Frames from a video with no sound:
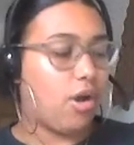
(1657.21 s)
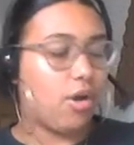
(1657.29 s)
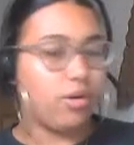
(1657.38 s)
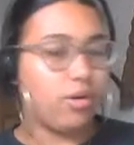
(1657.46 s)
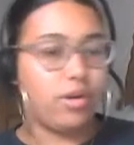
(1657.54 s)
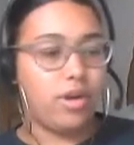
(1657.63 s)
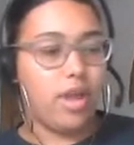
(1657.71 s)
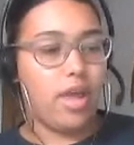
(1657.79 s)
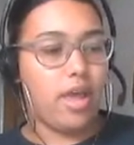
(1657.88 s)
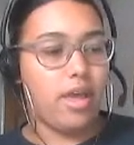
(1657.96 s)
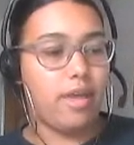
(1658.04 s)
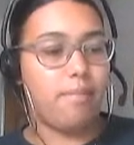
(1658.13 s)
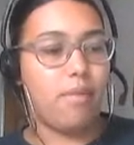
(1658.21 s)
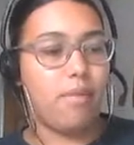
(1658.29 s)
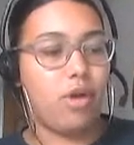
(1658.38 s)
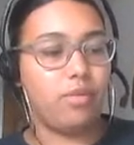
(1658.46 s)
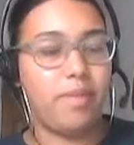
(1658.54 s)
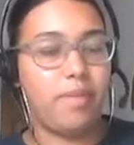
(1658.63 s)
on
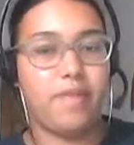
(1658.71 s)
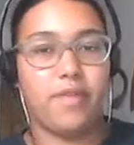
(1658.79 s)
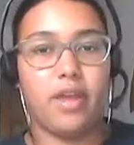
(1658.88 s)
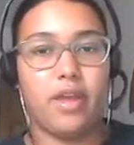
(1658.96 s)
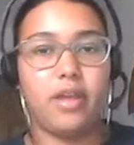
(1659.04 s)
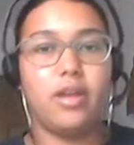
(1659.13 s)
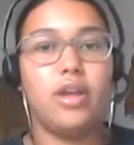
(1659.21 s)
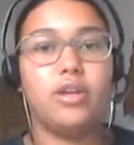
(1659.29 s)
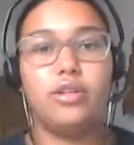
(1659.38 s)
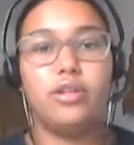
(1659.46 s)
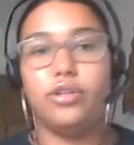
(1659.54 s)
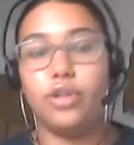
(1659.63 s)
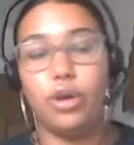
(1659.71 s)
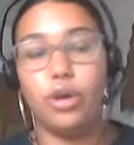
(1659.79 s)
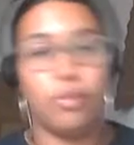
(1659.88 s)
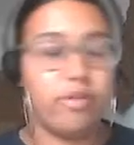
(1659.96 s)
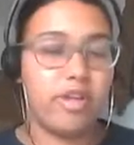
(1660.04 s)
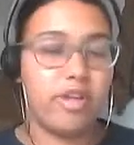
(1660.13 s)
pivot, don't worry